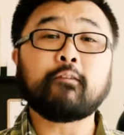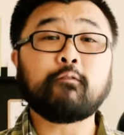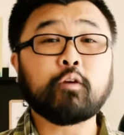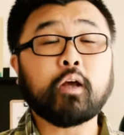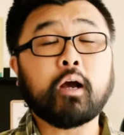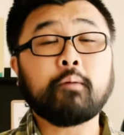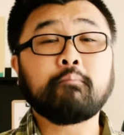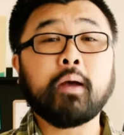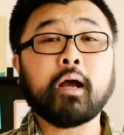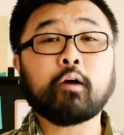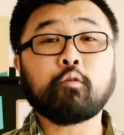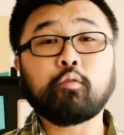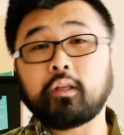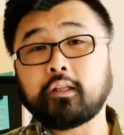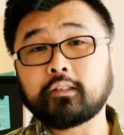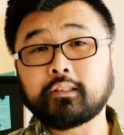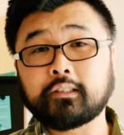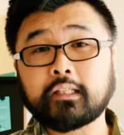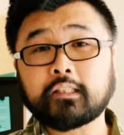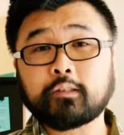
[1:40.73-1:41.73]
if you come back
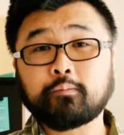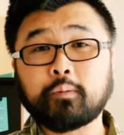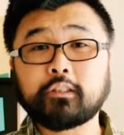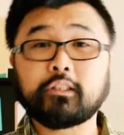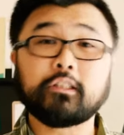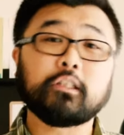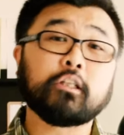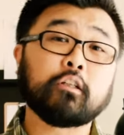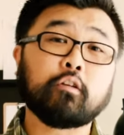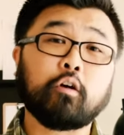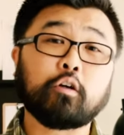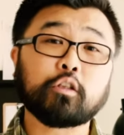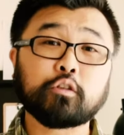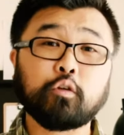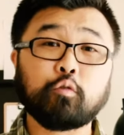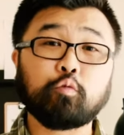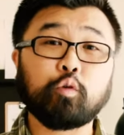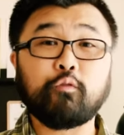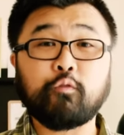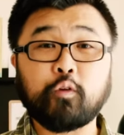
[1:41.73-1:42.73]
within 6 months, you can
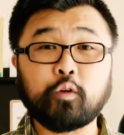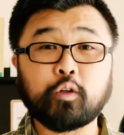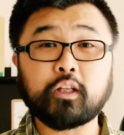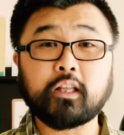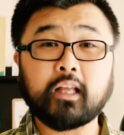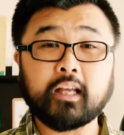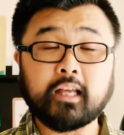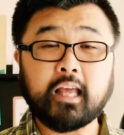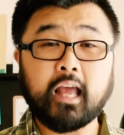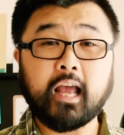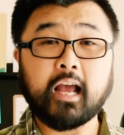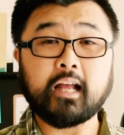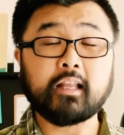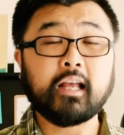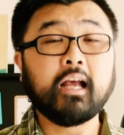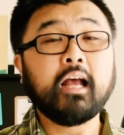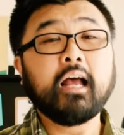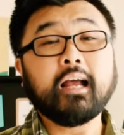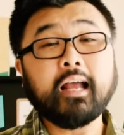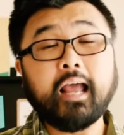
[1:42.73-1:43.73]
also refill it again
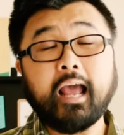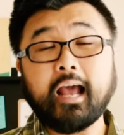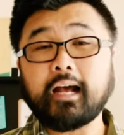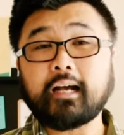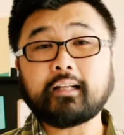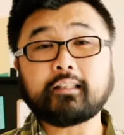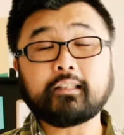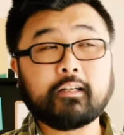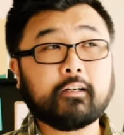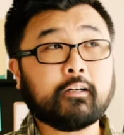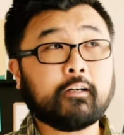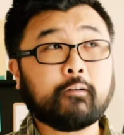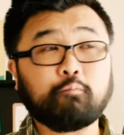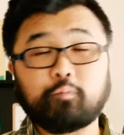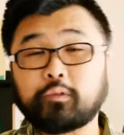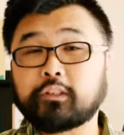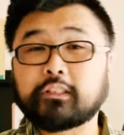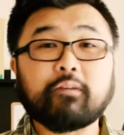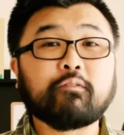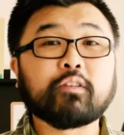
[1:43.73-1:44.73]
at
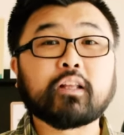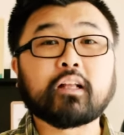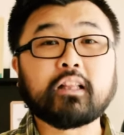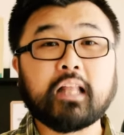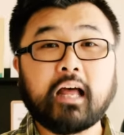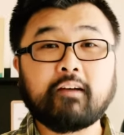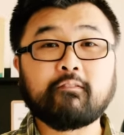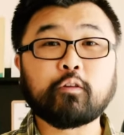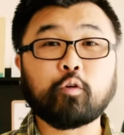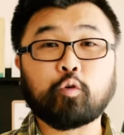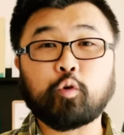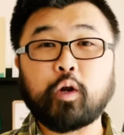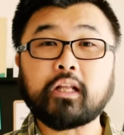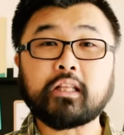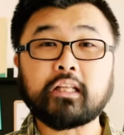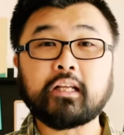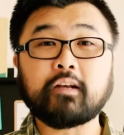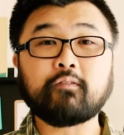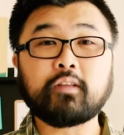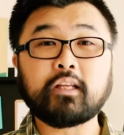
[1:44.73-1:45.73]
7-Eleven or
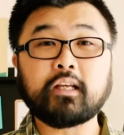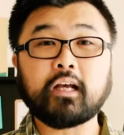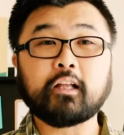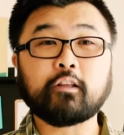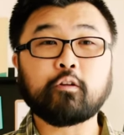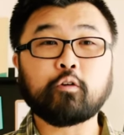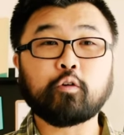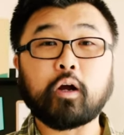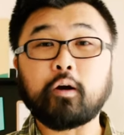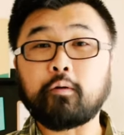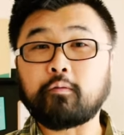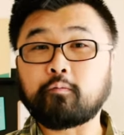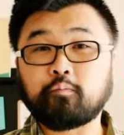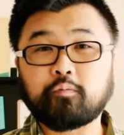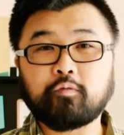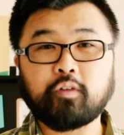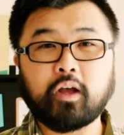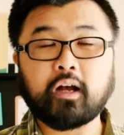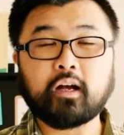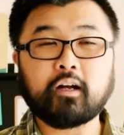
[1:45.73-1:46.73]
any of the other
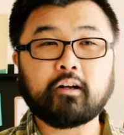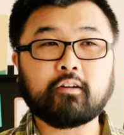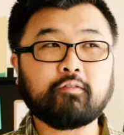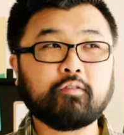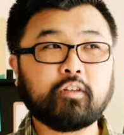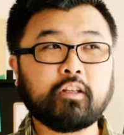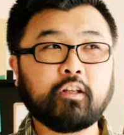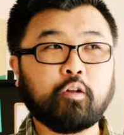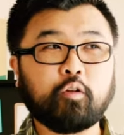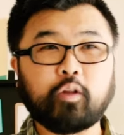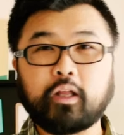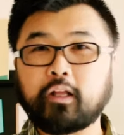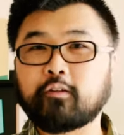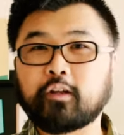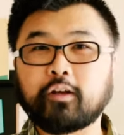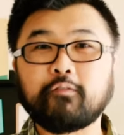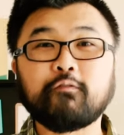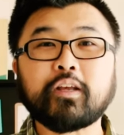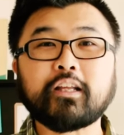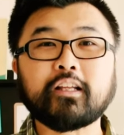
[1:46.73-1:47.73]
like
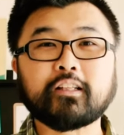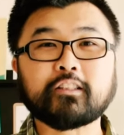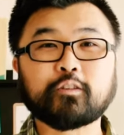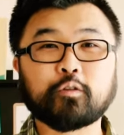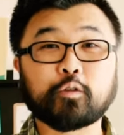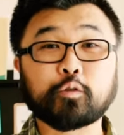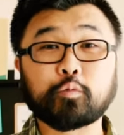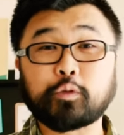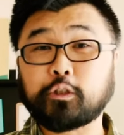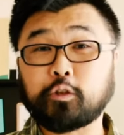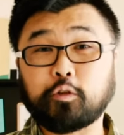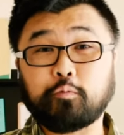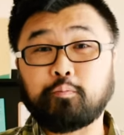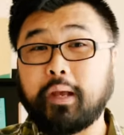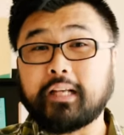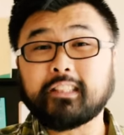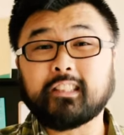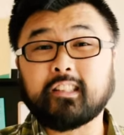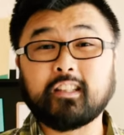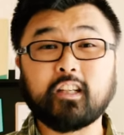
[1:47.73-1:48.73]
convenience stores, which are
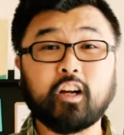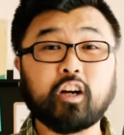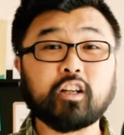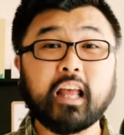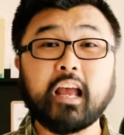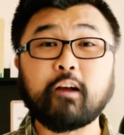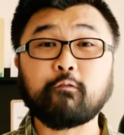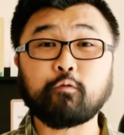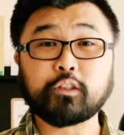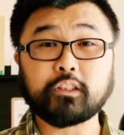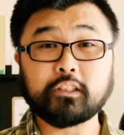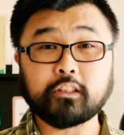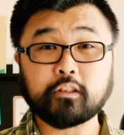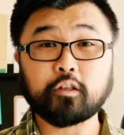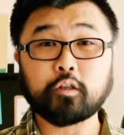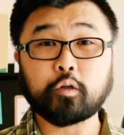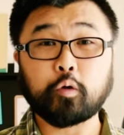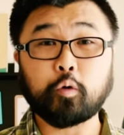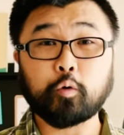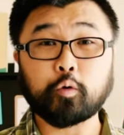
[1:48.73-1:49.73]
basically on every
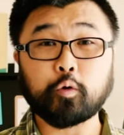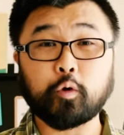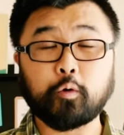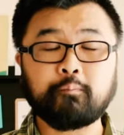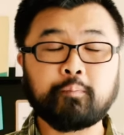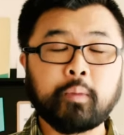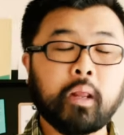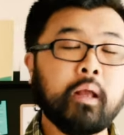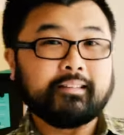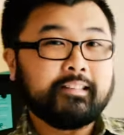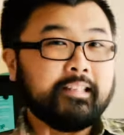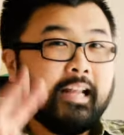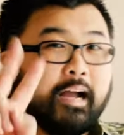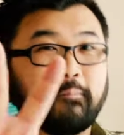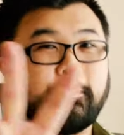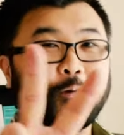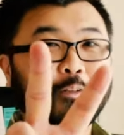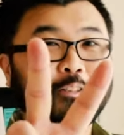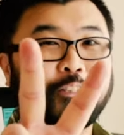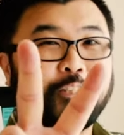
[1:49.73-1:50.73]
single corner.
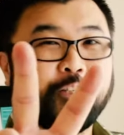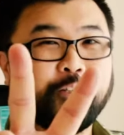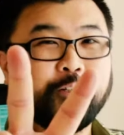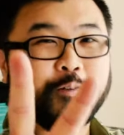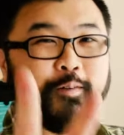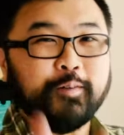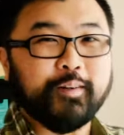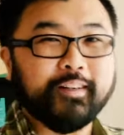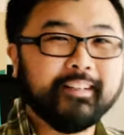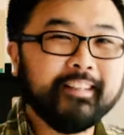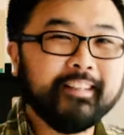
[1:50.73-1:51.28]
Number 2,